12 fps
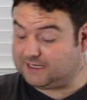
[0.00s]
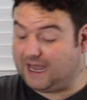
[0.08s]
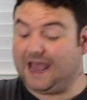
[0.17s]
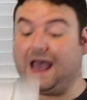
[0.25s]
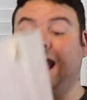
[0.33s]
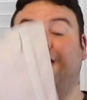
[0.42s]

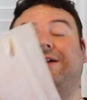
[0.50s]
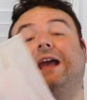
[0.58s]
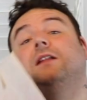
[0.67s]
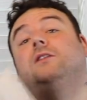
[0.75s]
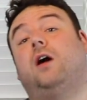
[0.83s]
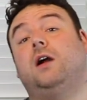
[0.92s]
I have
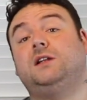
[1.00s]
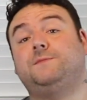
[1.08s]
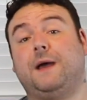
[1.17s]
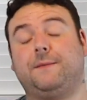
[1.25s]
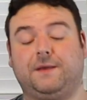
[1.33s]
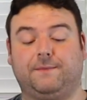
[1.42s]
a large
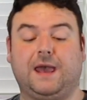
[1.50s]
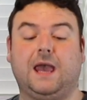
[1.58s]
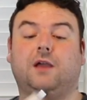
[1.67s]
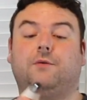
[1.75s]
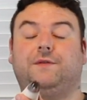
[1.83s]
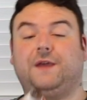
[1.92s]
piping
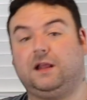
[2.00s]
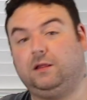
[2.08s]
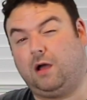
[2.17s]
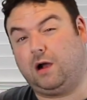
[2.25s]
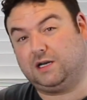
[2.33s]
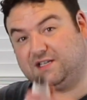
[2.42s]
bag with a
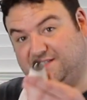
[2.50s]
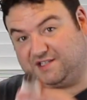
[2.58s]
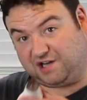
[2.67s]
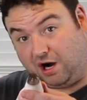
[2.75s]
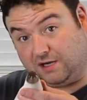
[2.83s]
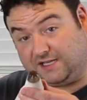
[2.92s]
large
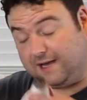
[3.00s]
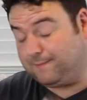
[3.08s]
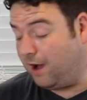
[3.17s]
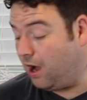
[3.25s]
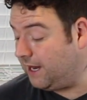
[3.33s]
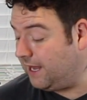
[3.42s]
star tip
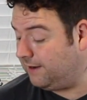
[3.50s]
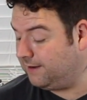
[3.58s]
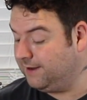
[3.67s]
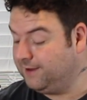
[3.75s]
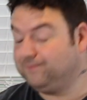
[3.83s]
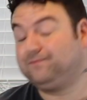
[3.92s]
on it,
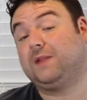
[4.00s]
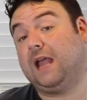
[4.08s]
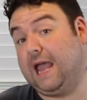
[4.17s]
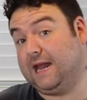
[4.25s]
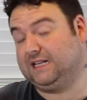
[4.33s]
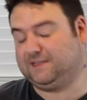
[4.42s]

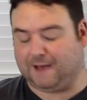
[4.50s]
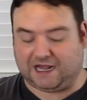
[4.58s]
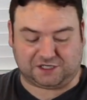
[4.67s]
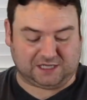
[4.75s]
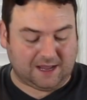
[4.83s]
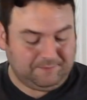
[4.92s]
and a
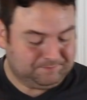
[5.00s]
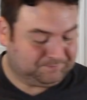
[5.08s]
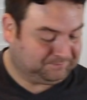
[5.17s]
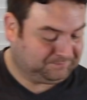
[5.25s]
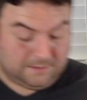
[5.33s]
spatula.